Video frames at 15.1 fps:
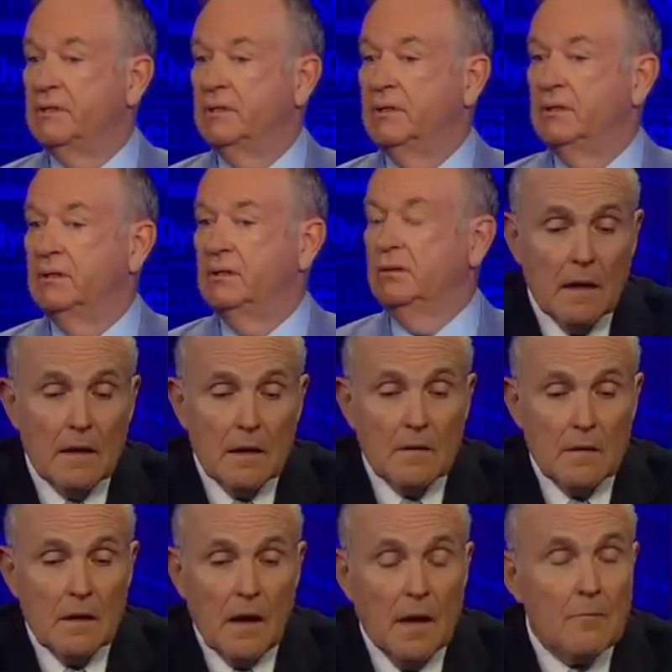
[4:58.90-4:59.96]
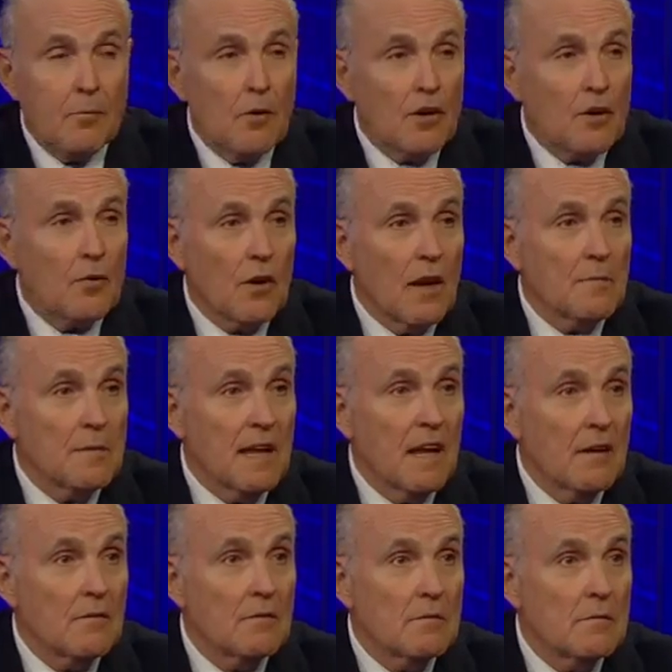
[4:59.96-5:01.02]
Yeah, I brought crime
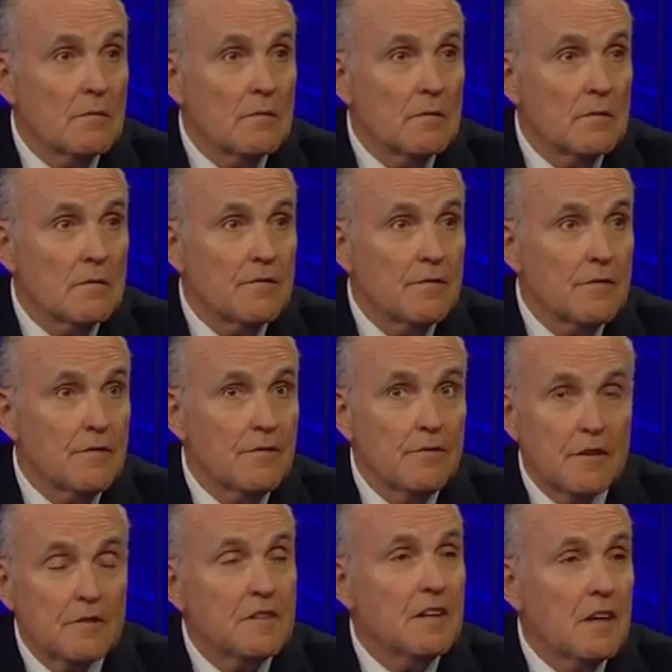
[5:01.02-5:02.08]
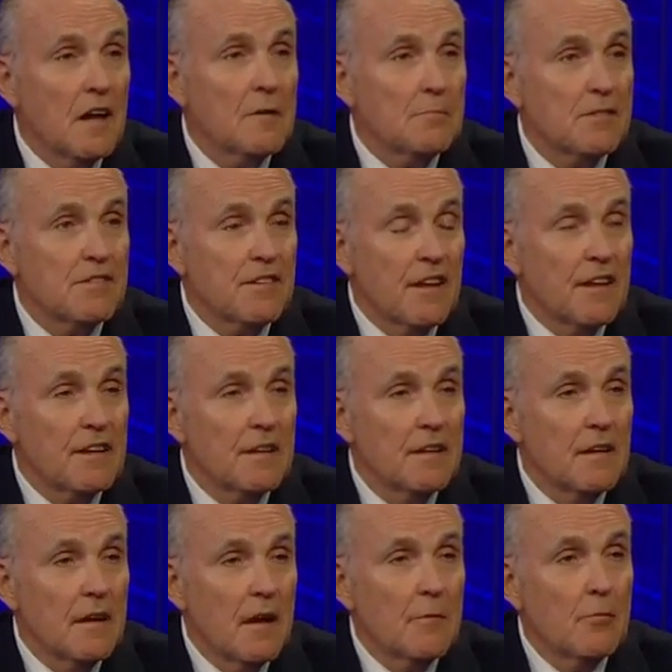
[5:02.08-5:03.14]
down 59%.
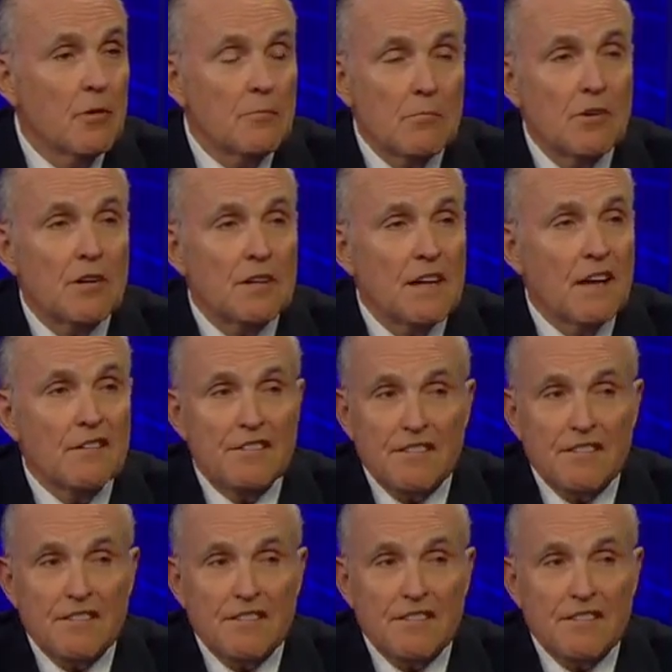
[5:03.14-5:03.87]
I brought murder down